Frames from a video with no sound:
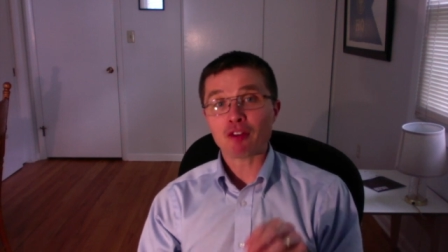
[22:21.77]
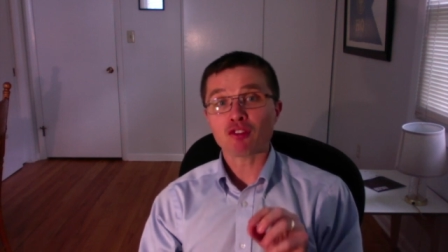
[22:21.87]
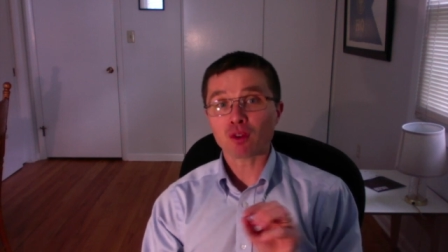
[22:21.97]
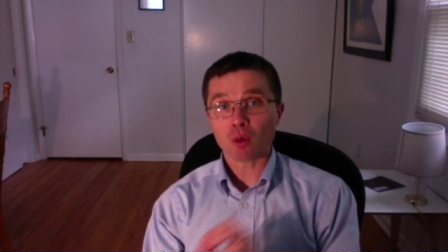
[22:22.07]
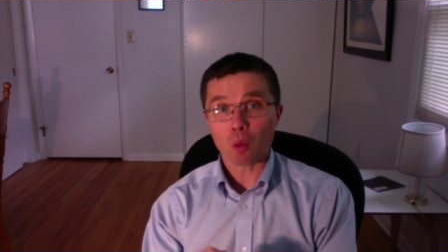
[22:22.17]

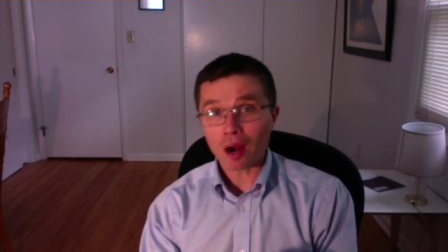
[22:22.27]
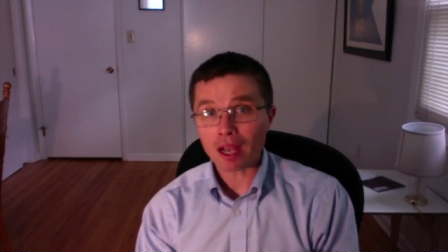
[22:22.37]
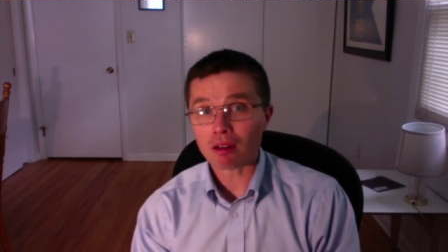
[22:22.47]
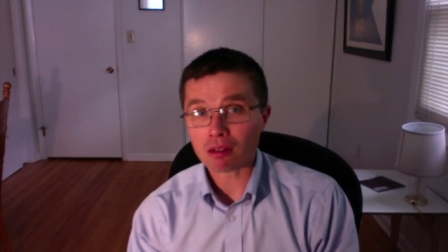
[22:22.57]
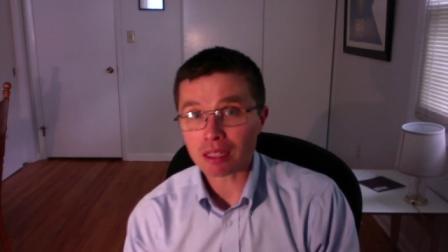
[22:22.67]
For a
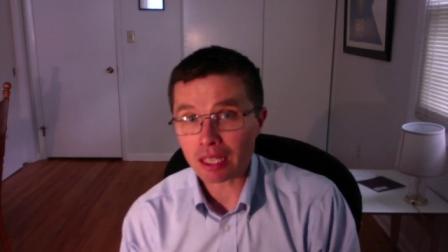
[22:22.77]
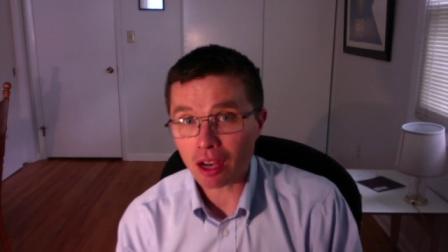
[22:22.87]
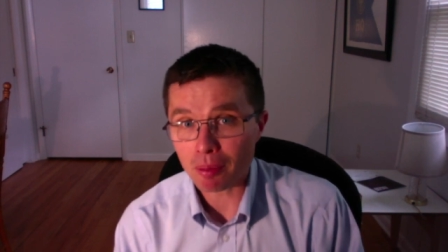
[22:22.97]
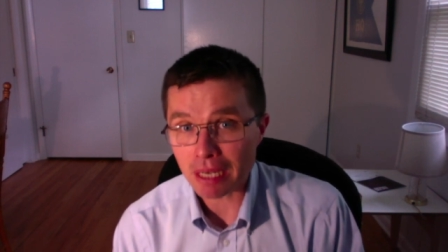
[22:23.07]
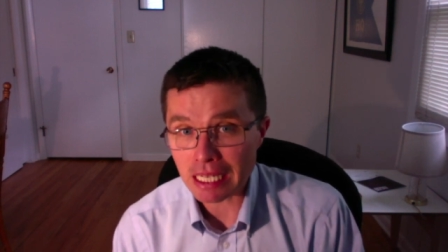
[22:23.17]
while,
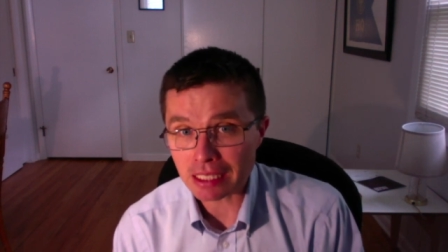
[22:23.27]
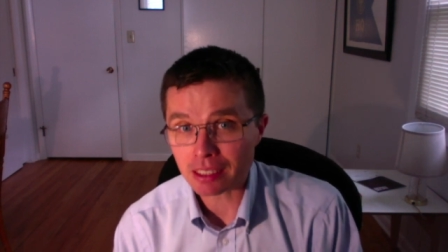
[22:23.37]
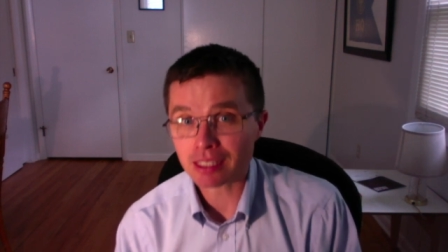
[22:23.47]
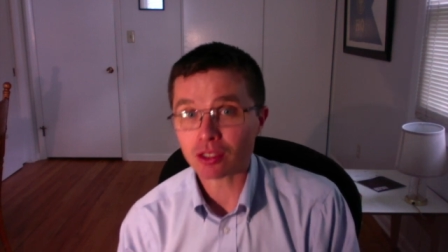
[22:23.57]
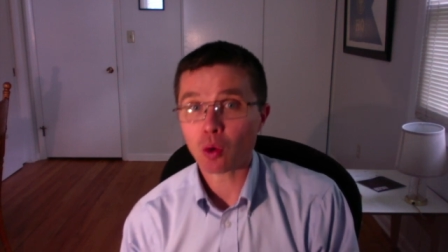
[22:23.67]
Cleomenes
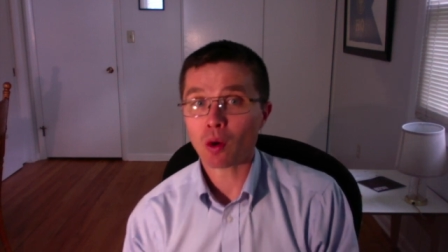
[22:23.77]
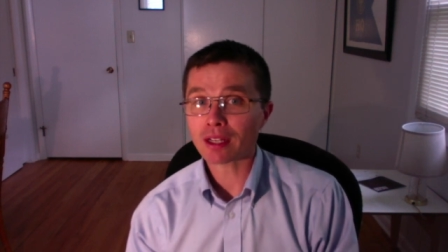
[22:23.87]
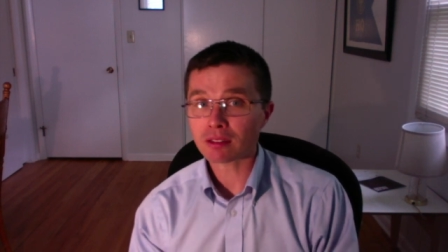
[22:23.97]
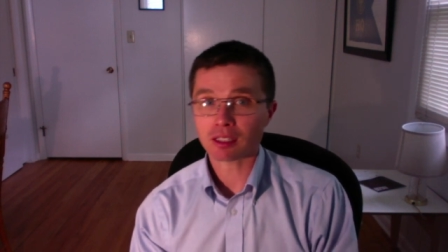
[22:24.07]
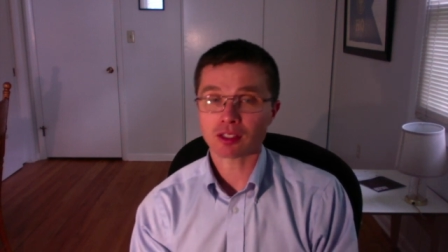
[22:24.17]
is
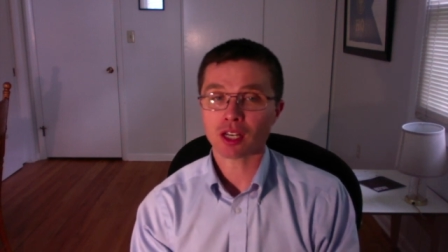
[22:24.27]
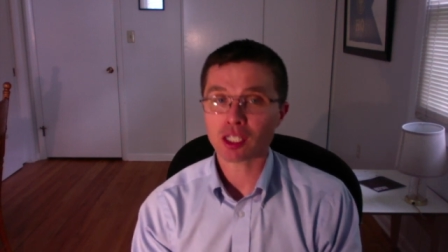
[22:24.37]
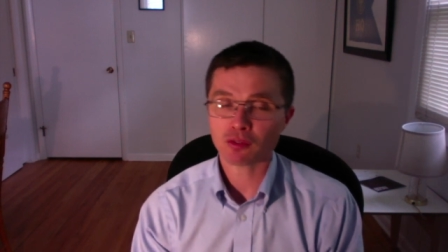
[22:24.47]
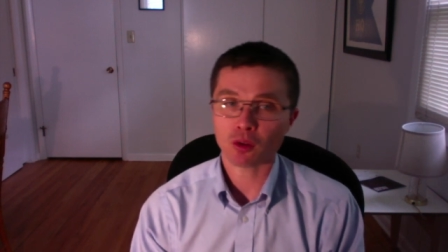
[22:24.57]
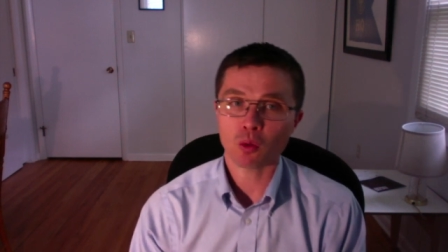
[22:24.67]
quite
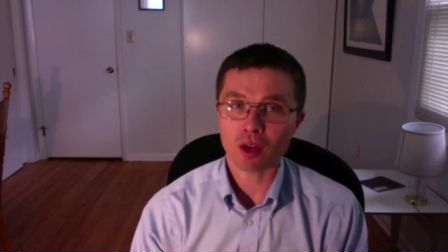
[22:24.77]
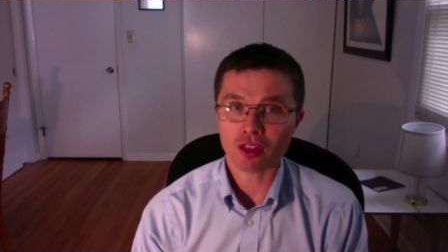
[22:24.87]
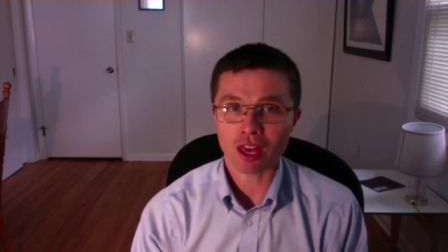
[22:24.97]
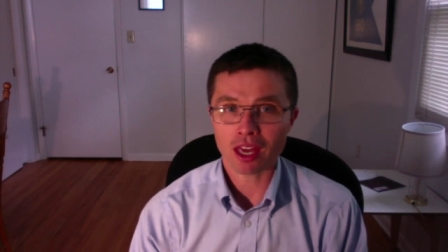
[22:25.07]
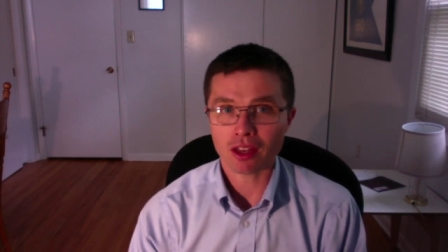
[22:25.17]
successful with
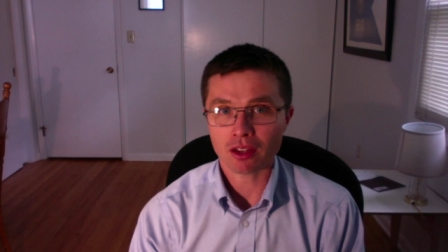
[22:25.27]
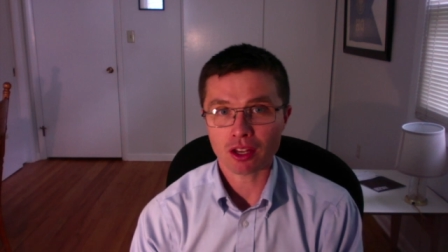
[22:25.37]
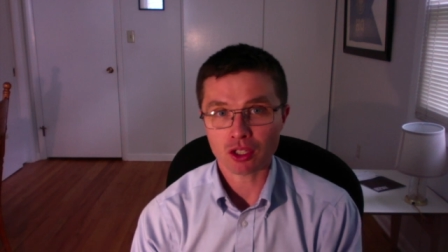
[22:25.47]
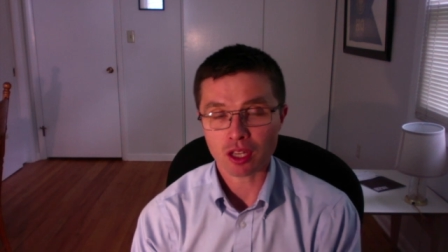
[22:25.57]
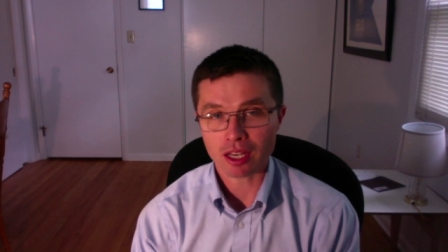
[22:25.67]

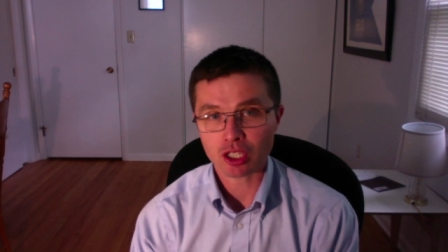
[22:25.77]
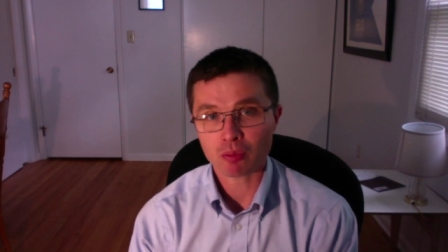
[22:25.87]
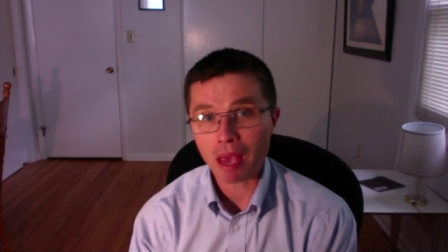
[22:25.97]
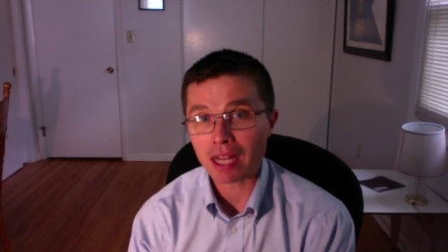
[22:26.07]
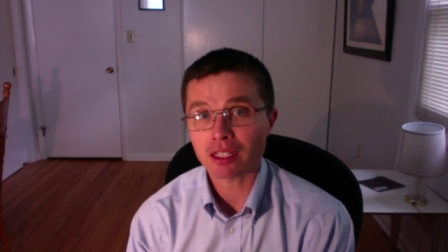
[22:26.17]
an
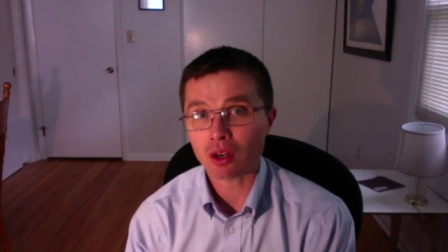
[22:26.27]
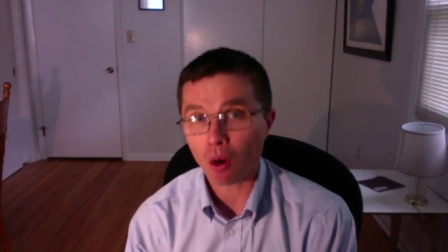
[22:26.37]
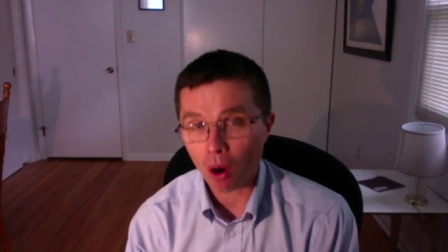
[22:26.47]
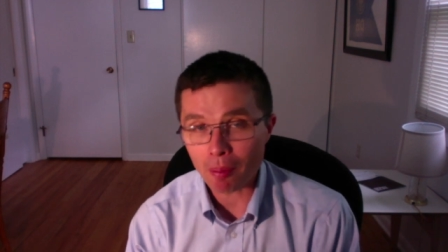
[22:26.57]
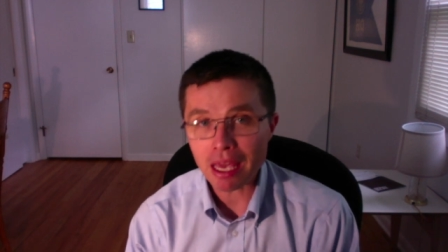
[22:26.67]
expanded
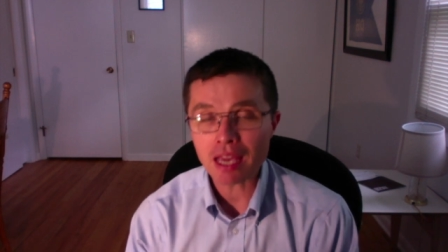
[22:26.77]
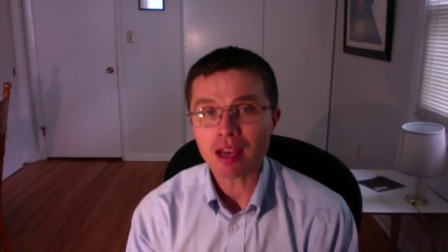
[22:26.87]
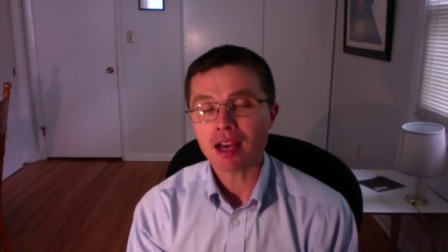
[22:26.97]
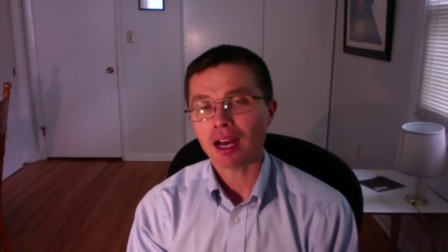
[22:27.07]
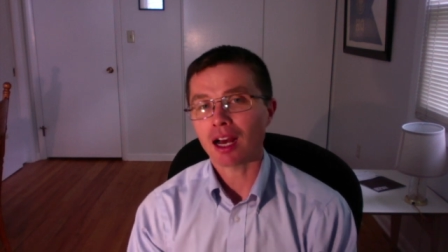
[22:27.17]
army.
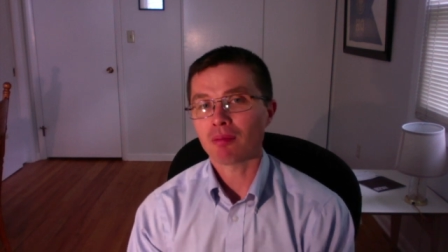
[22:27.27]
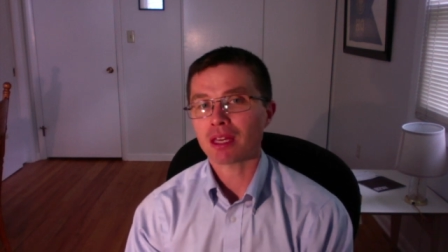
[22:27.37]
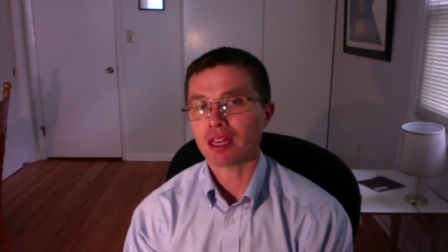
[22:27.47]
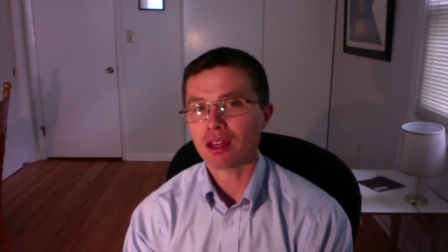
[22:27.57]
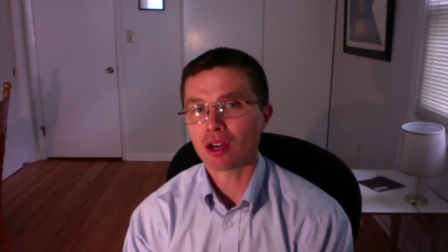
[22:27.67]

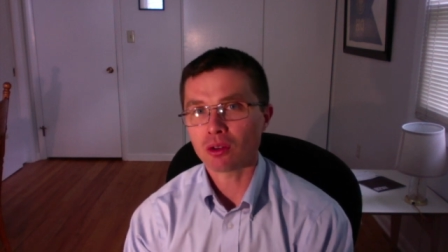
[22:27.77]
He